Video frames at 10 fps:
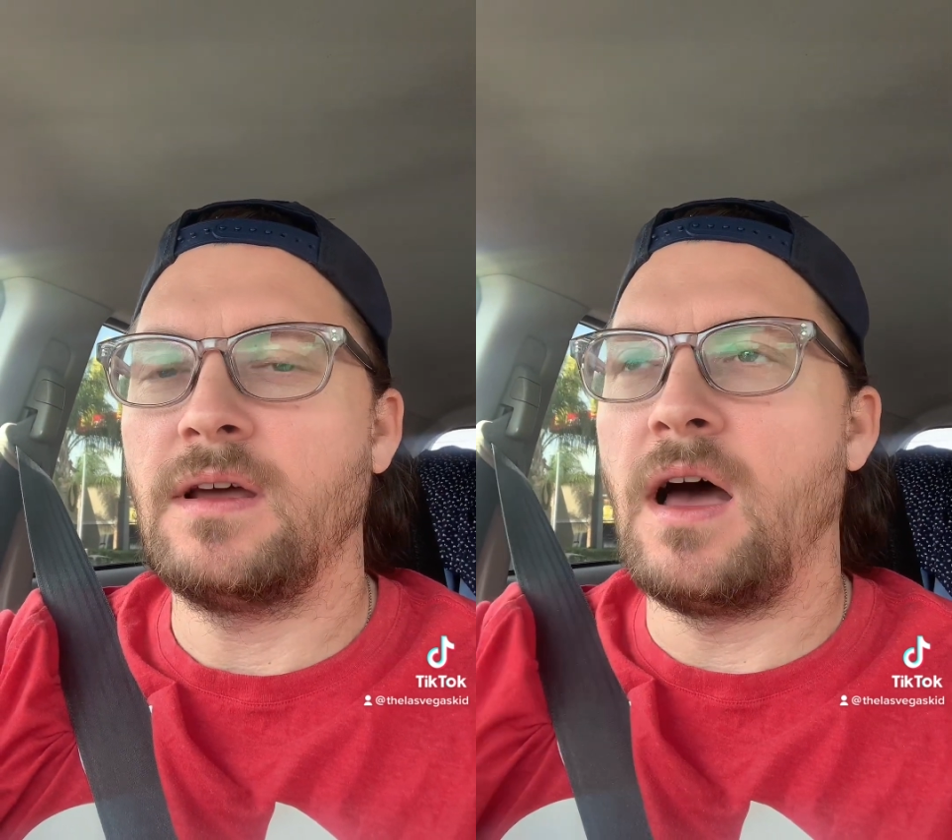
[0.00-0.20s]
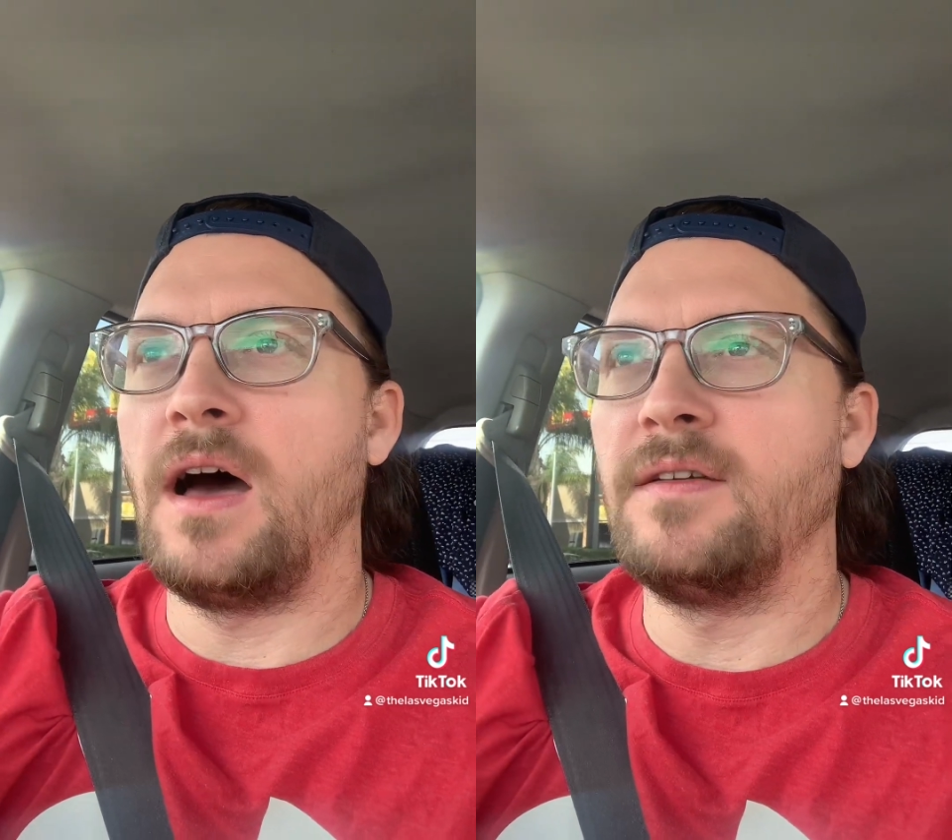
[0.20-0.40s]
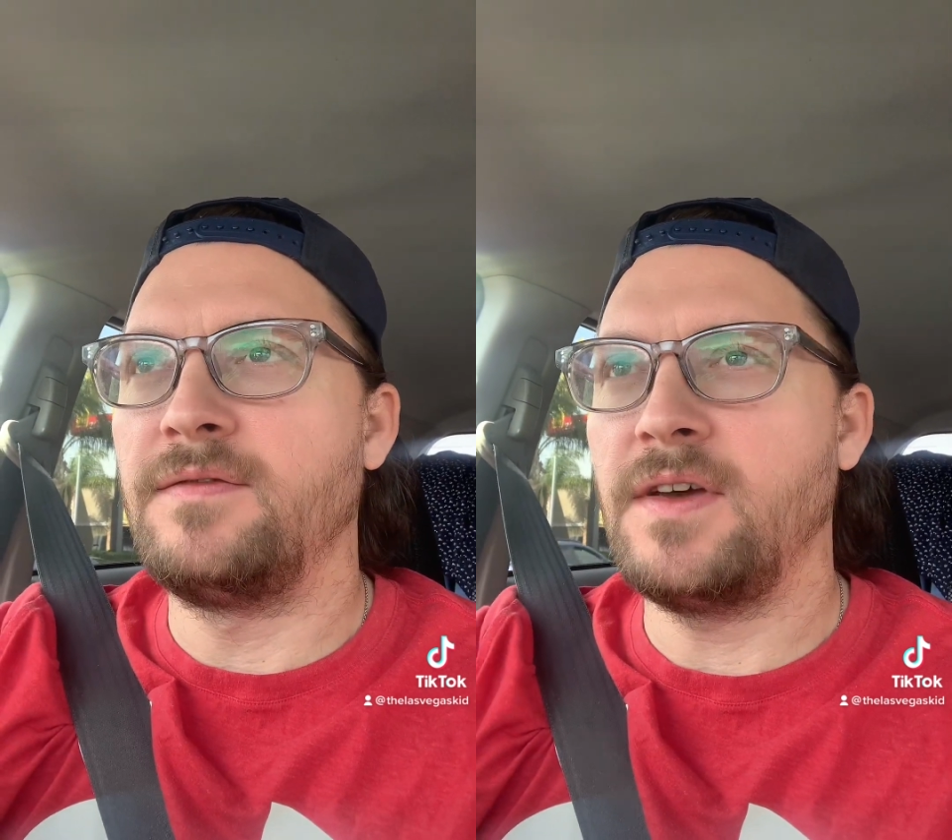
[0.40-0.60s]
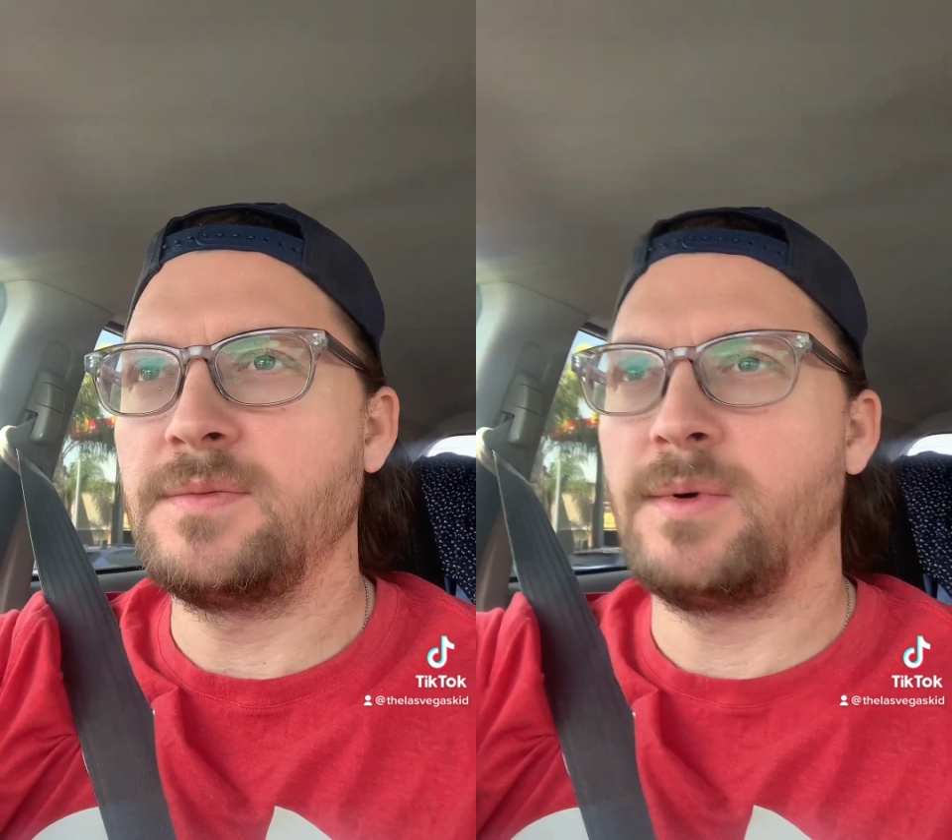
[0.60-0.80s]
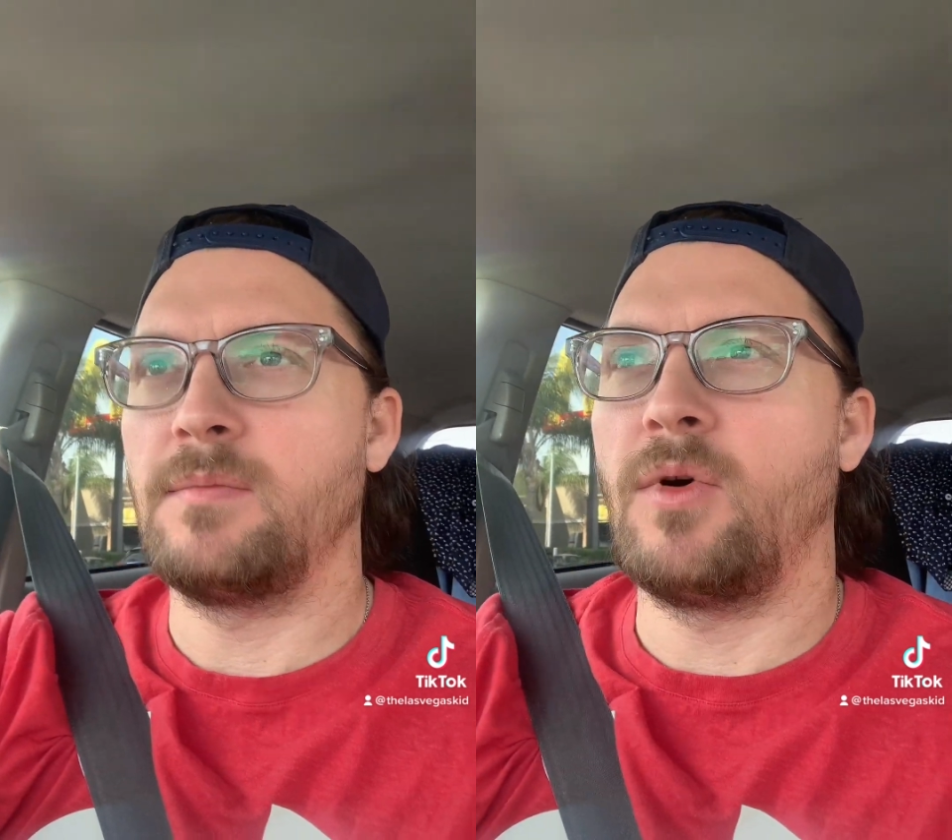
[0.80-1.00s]
on
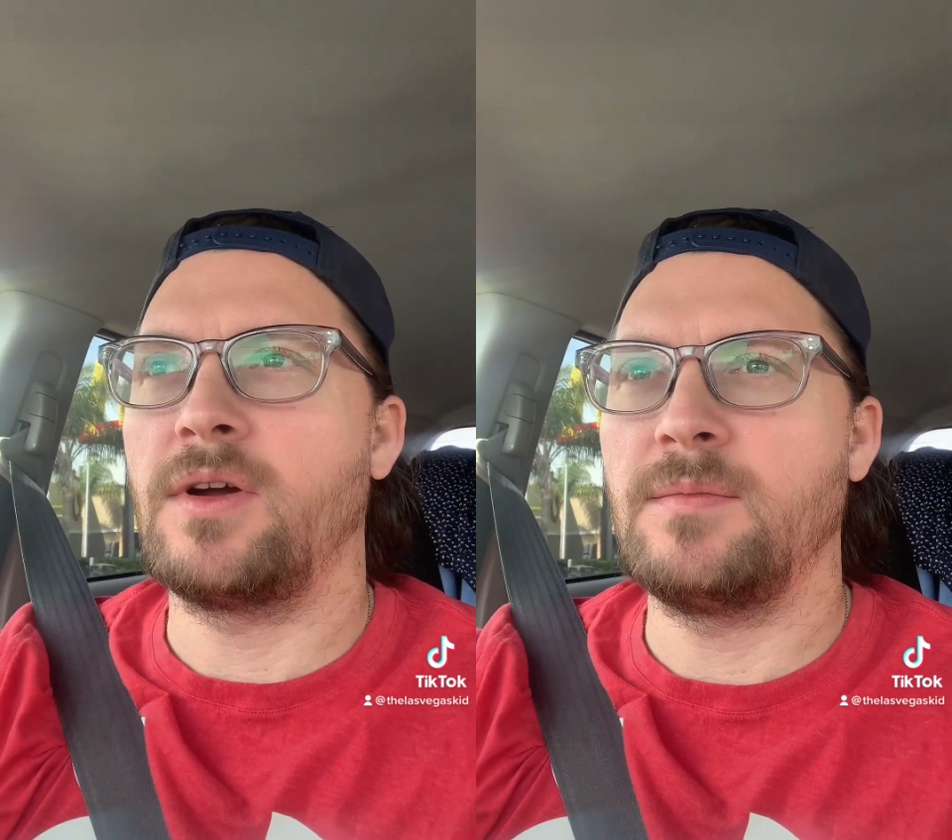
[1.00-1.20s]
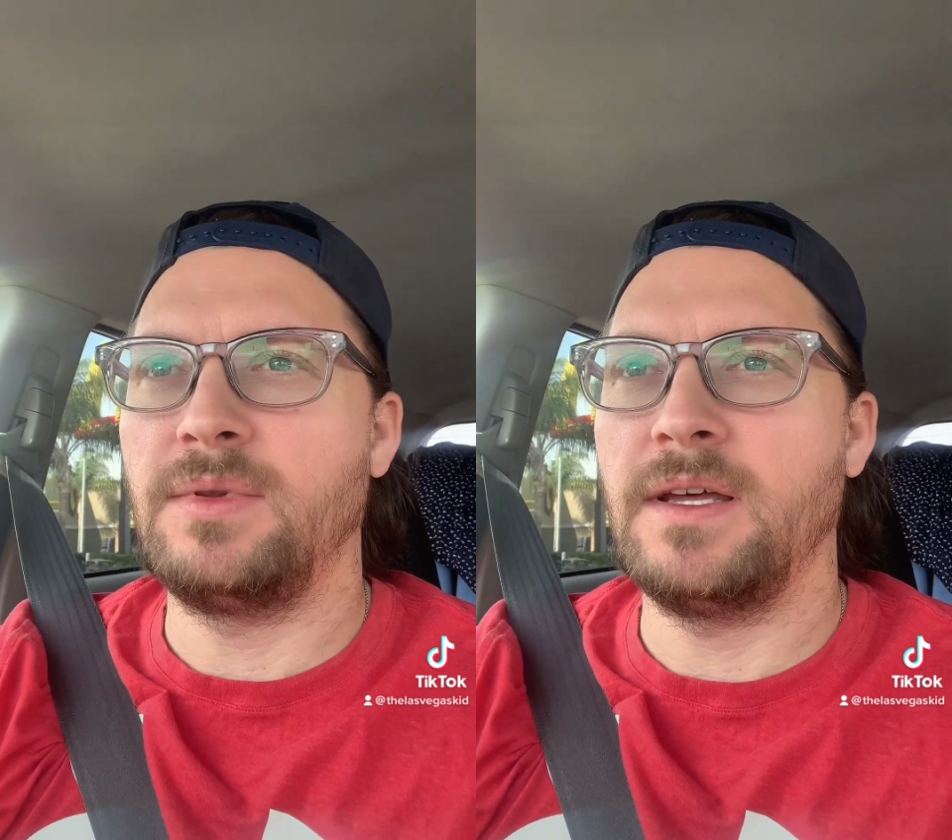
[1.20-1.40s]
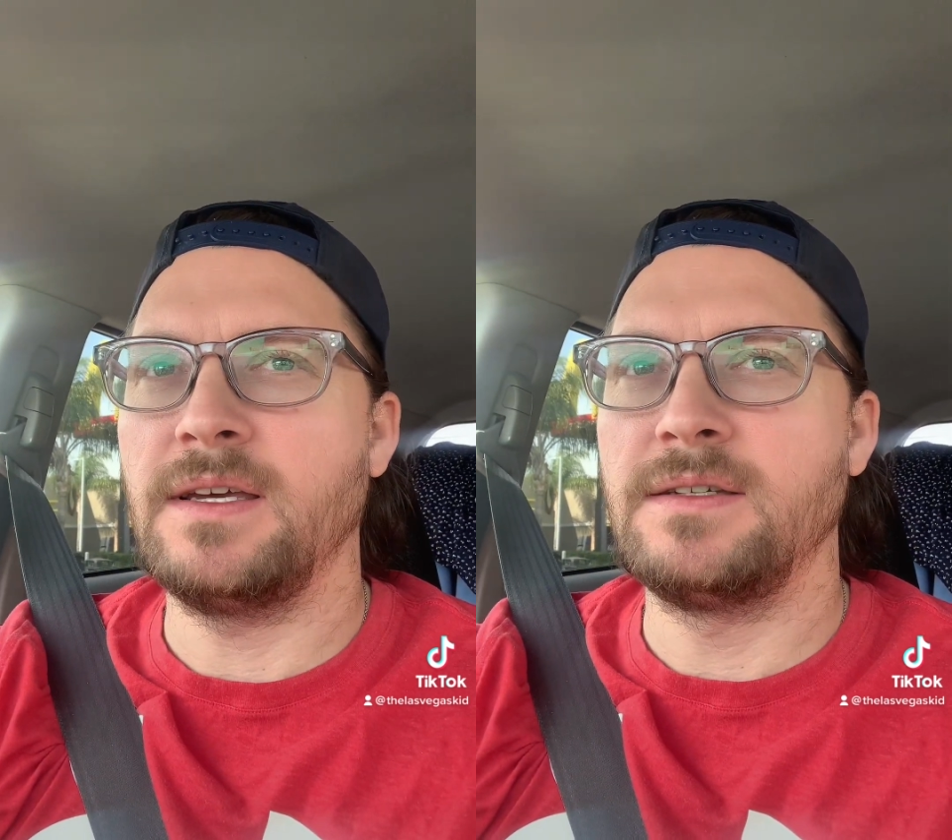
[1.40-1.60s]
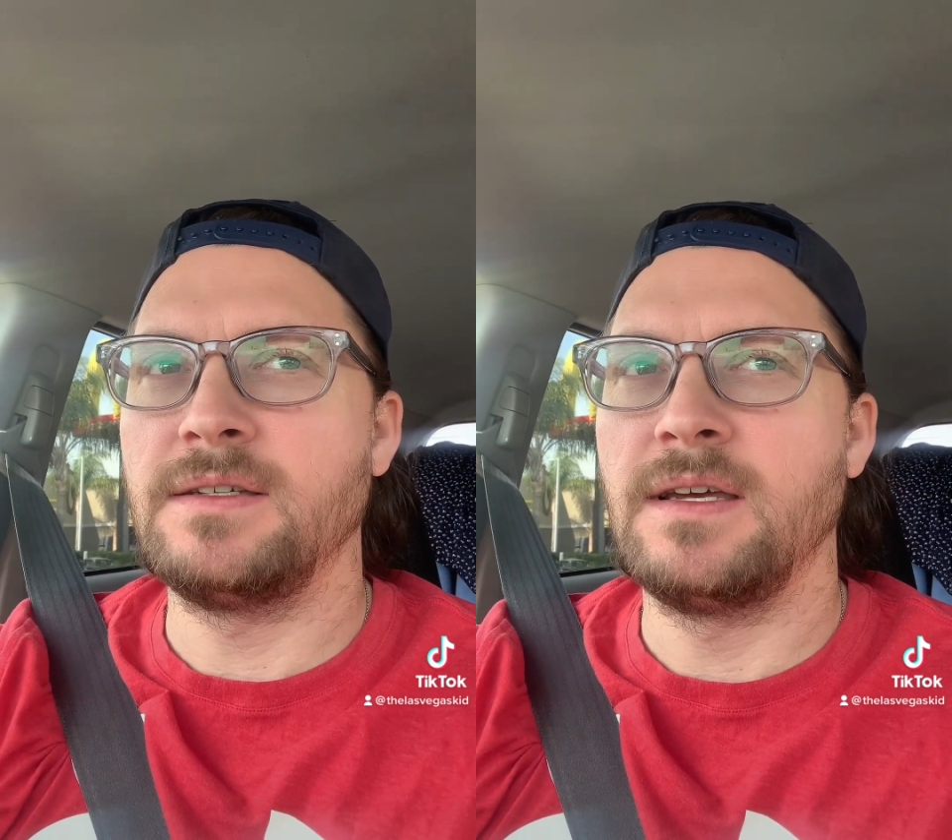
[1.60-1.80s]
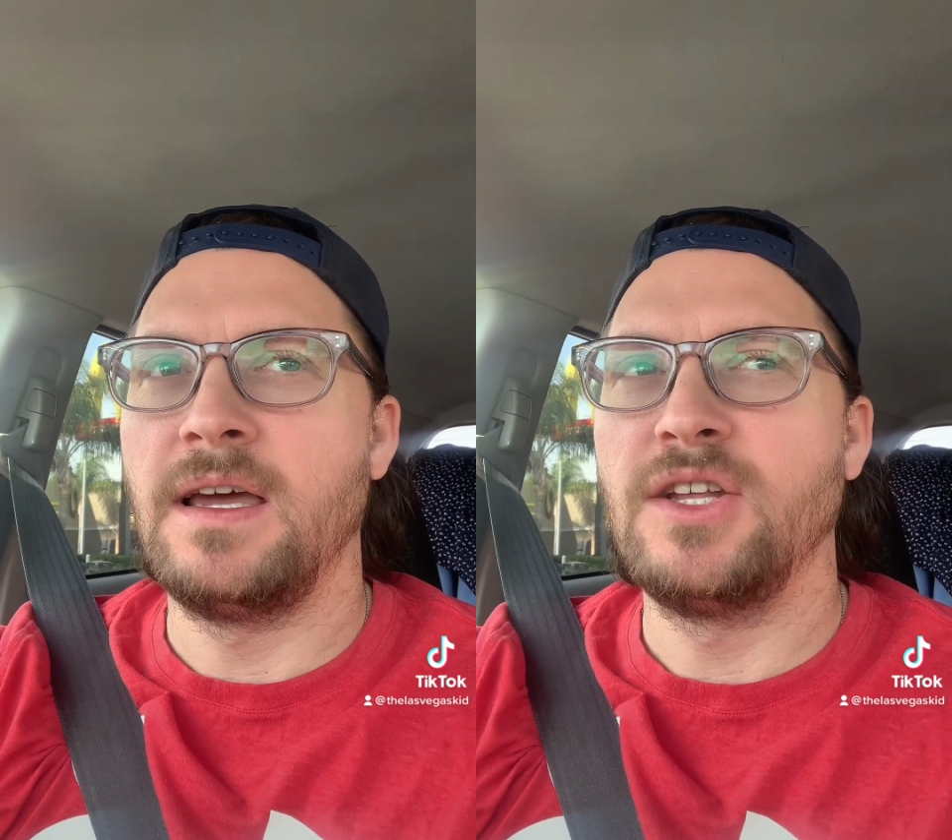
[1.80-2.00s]
Facebook Marketplace.